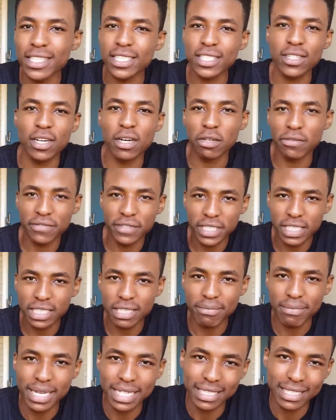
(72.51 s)
this girl first
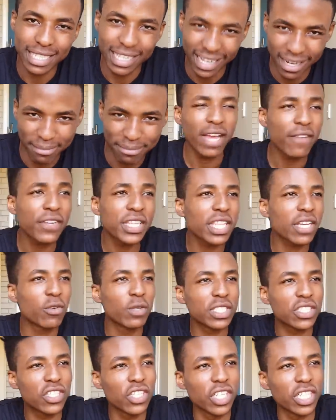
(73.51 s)
semester. Everything
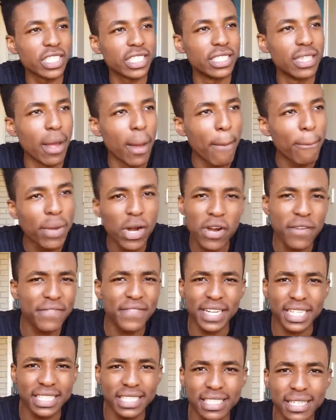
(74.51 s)
was good.
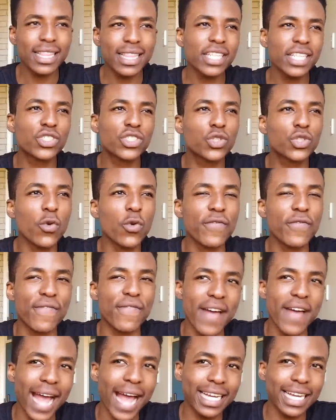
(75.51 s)
Perfect. And then June
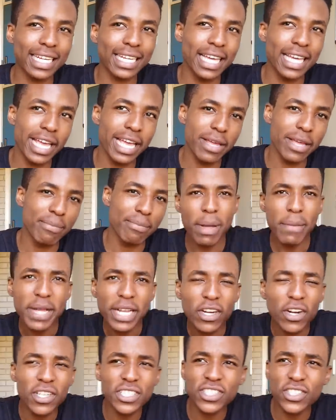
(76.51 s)
vac came. Baby
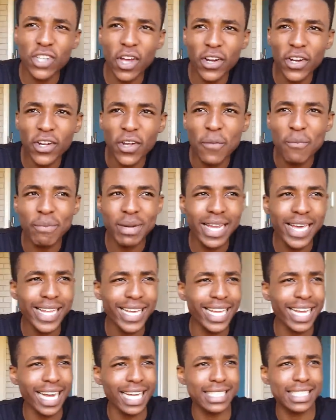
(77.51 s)
girl started
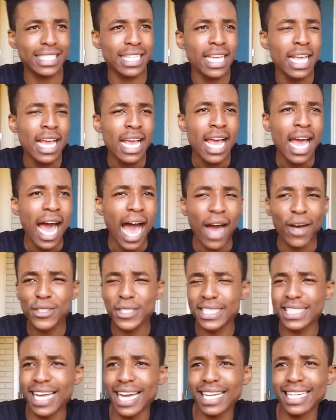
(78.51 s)
complaining. Ati,
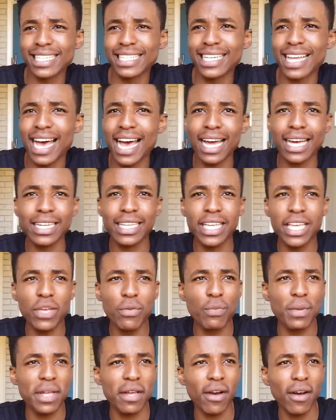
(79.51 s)
"Awusang
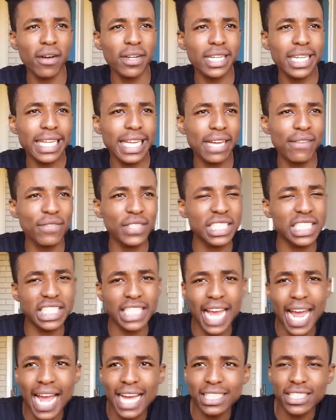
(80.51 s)
nagi, we hardly ever
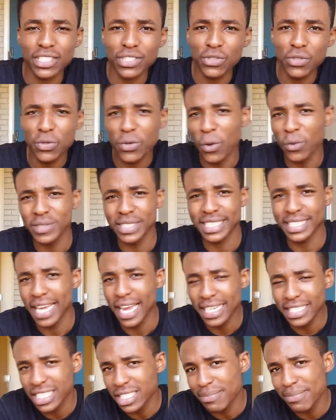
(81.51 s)
chat, you don't
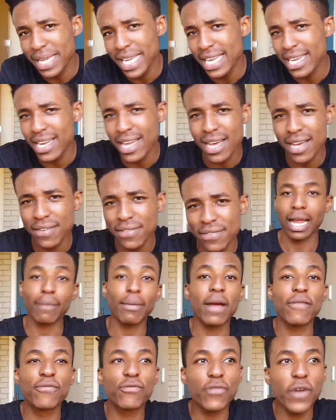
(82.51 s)
text me enough." Like,
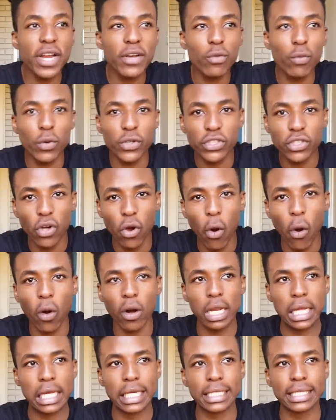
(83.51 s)
my friend would
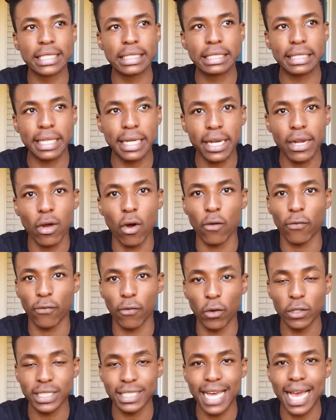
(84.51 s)
call her 3 or
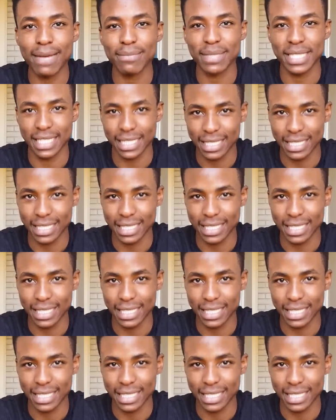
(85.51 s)
4 times a